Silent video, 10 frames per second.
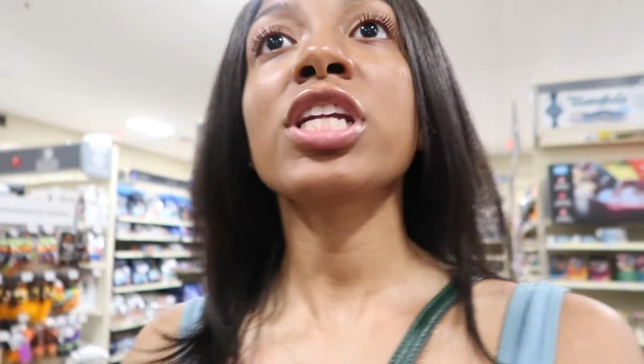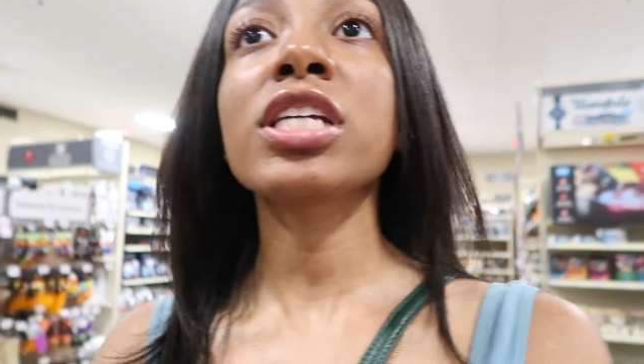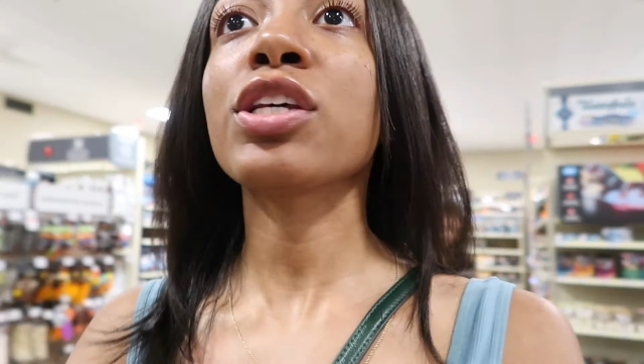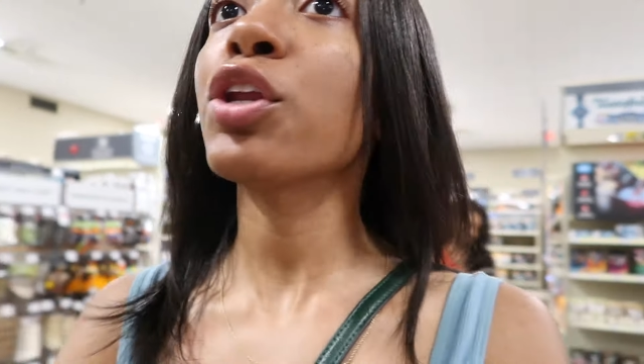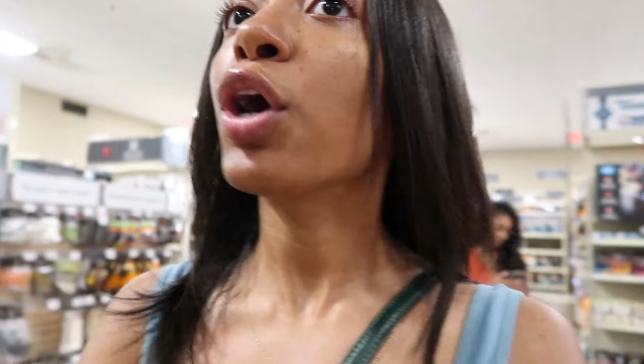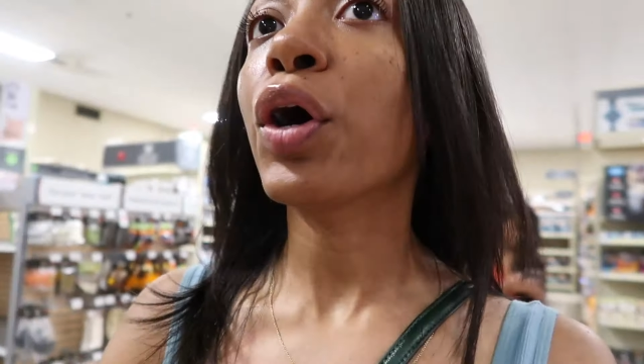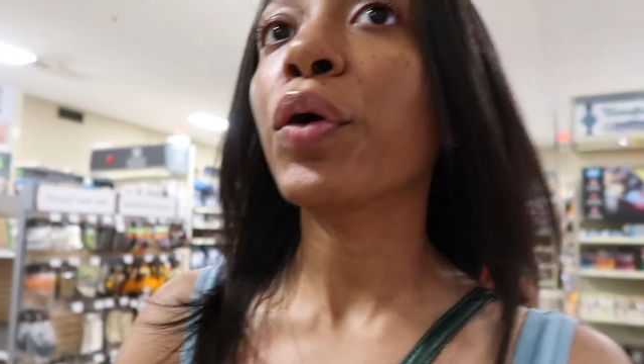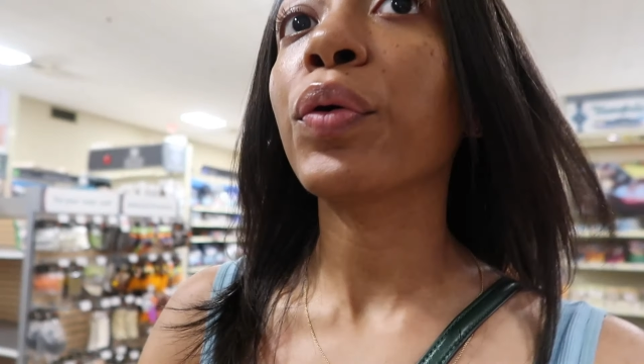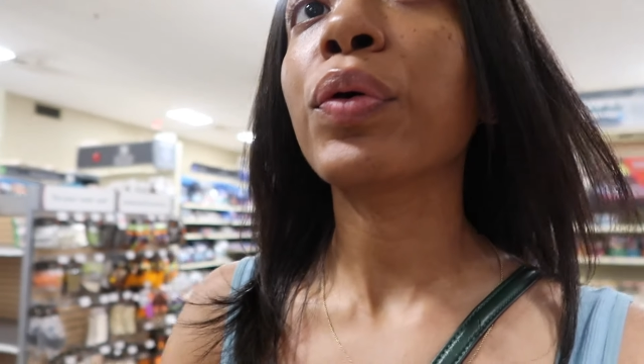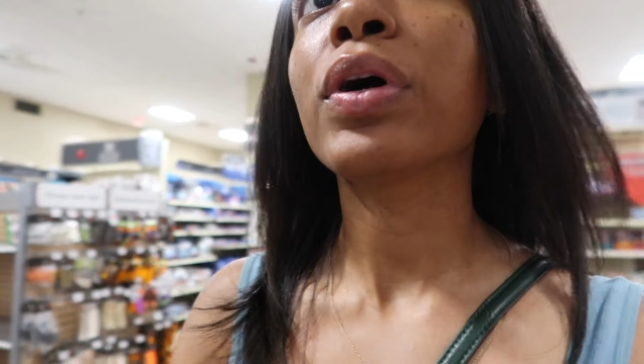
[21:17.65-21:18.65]
She doesn't
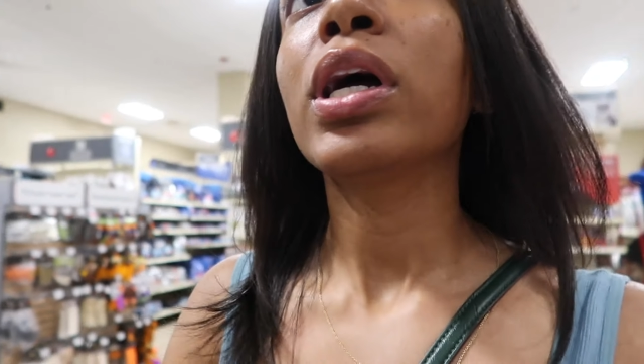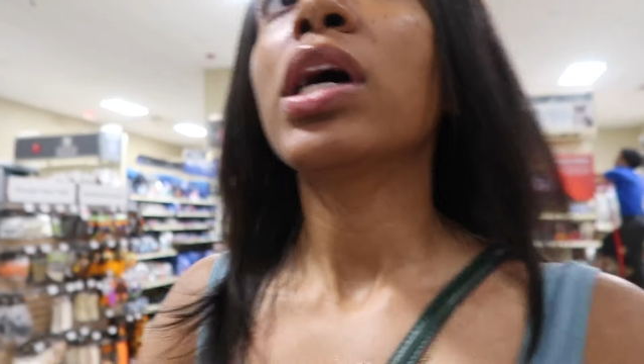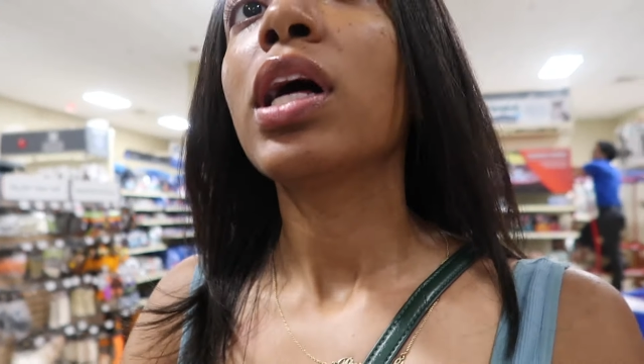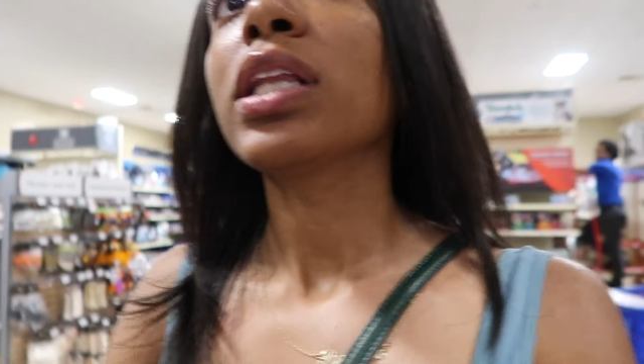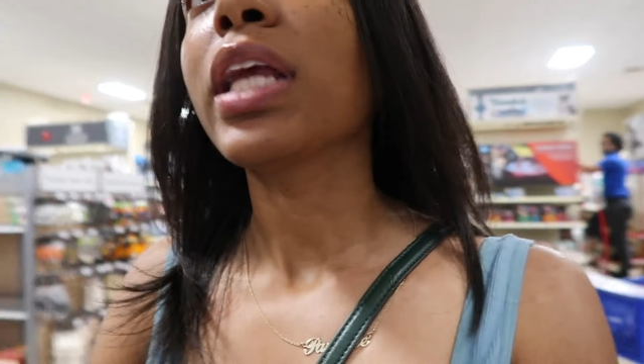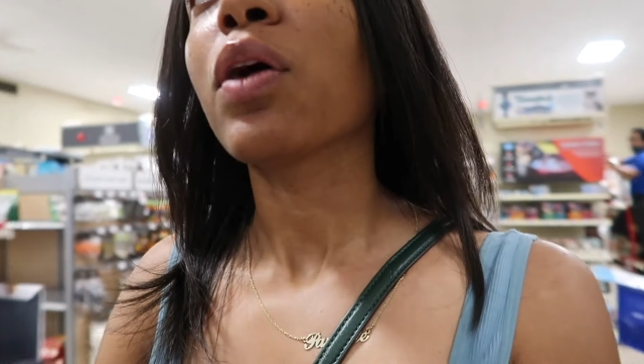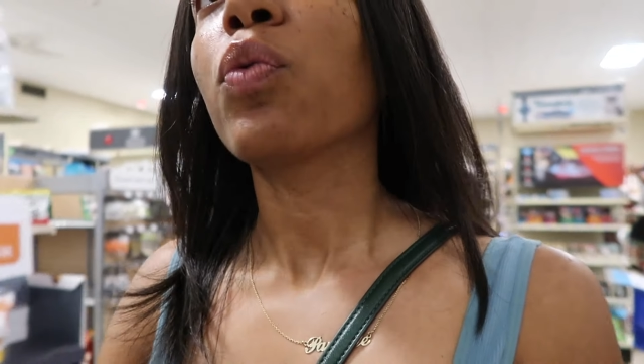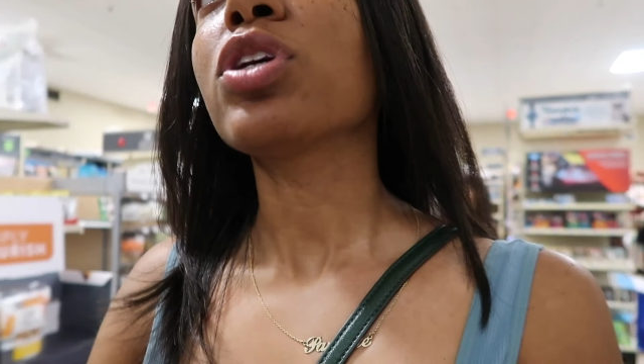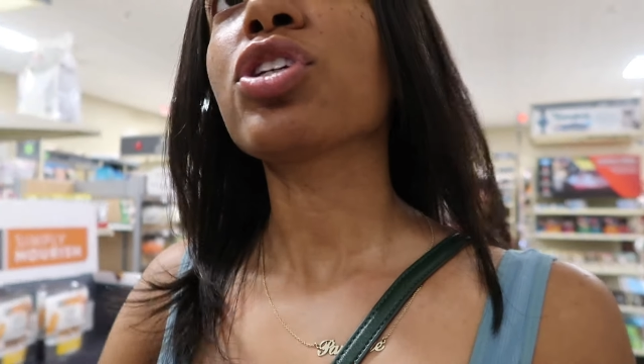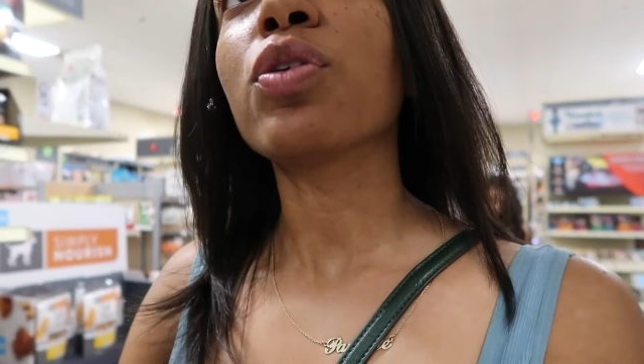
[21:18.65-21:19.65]
know like
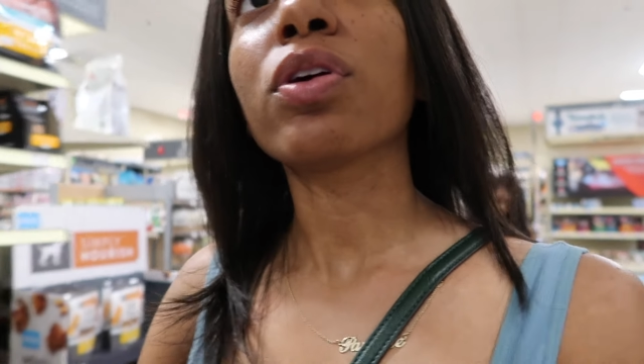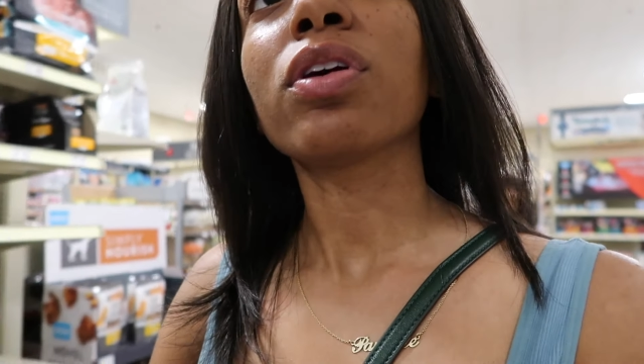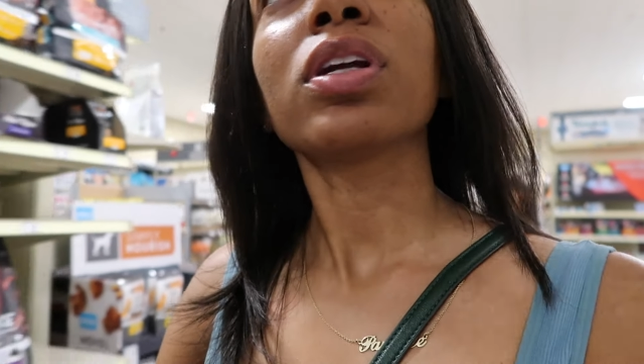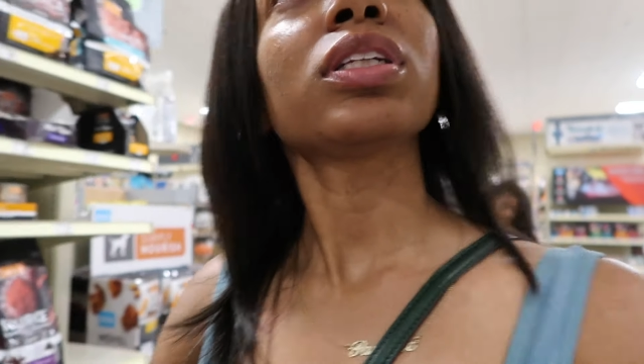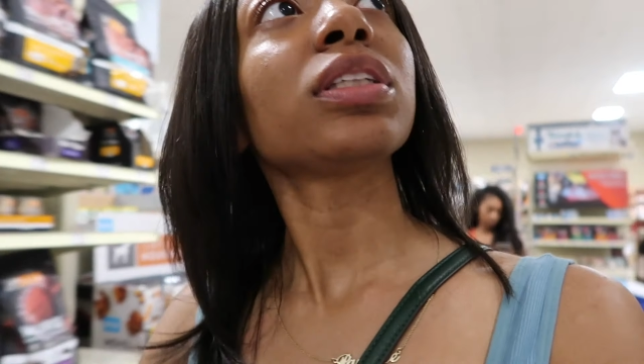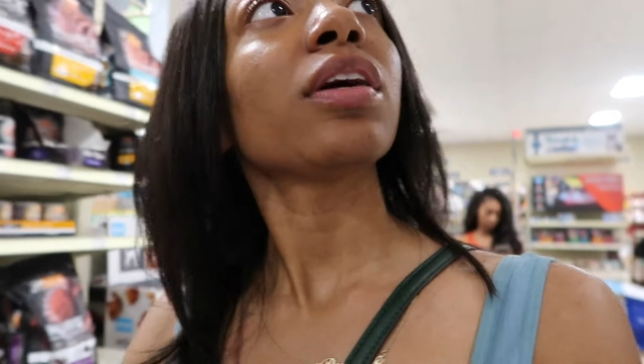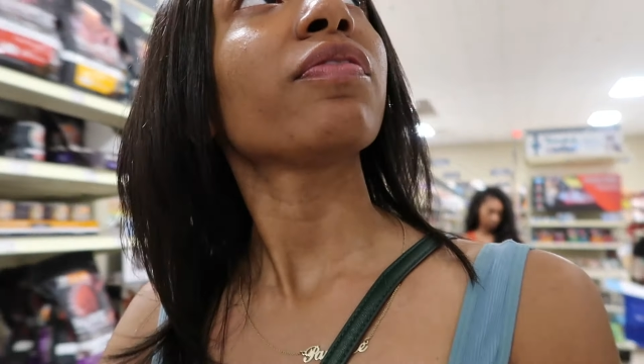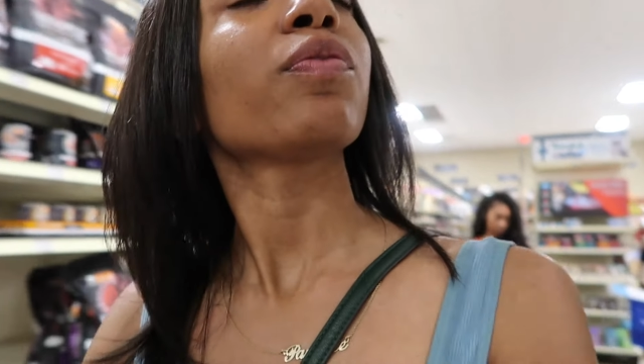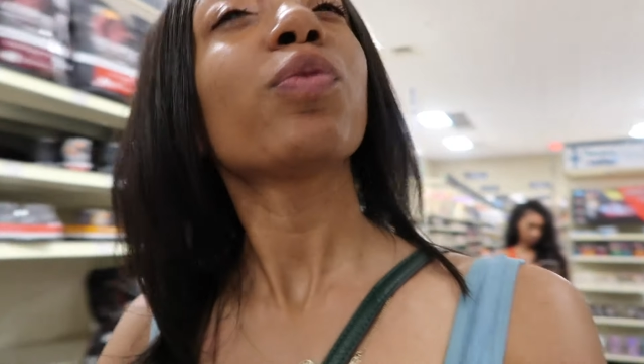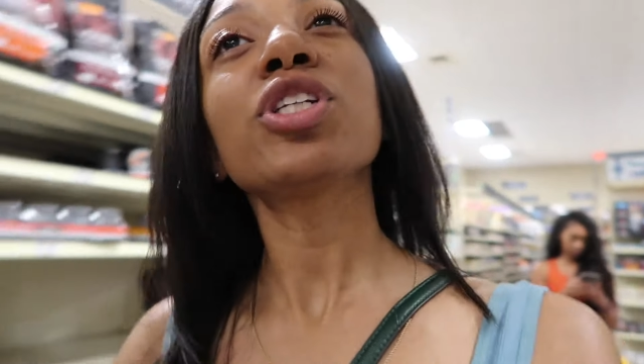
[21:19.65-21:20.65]
what's going on and
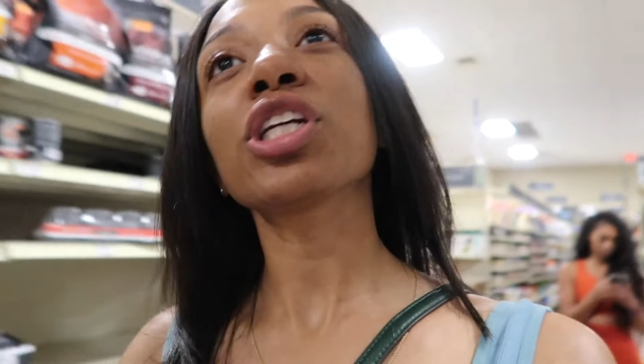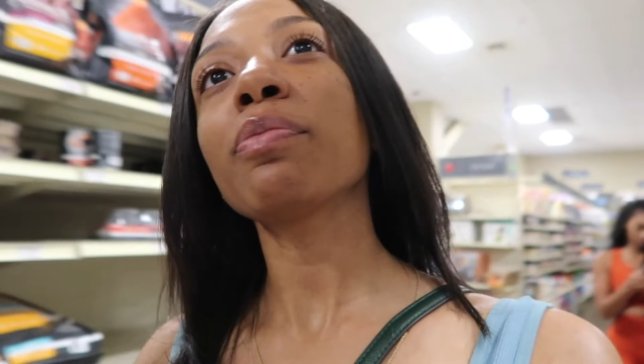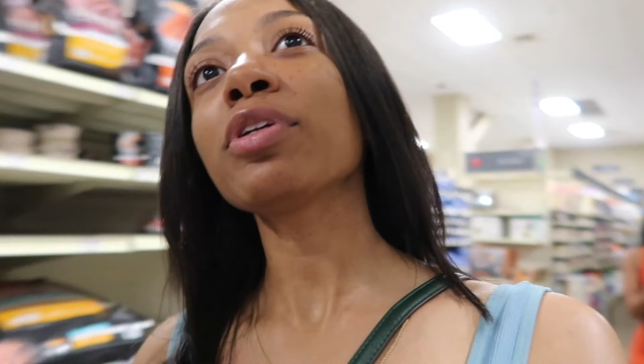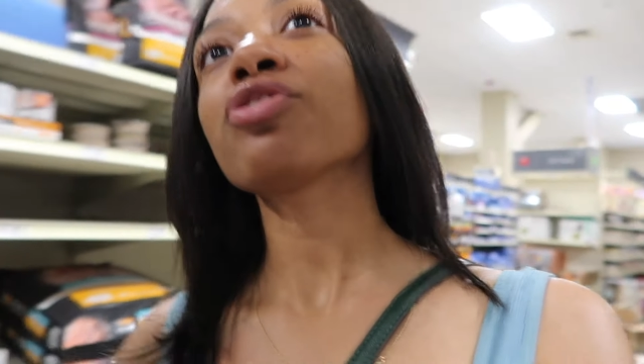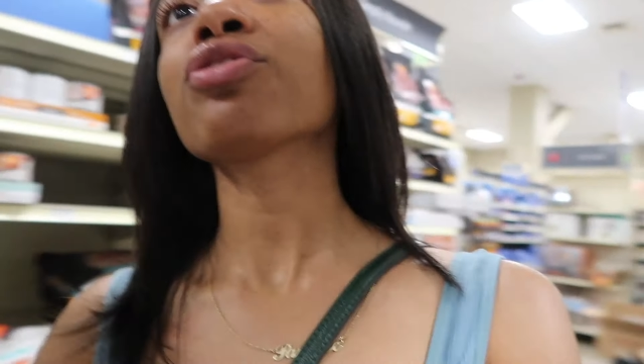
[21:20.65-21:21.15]
stuff, which could be